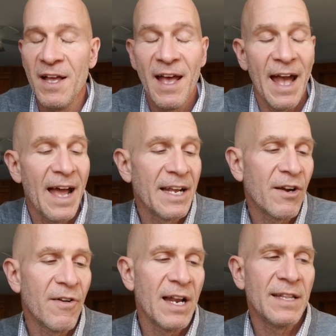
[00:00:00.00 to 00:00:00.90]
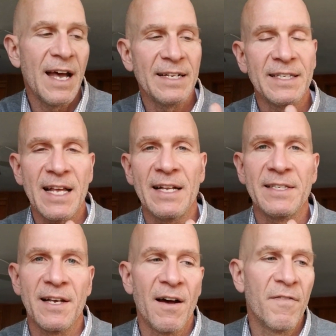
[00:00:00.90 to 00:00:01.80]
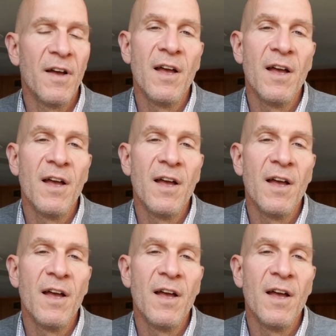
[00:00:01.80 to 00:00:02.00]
And it created that sense of,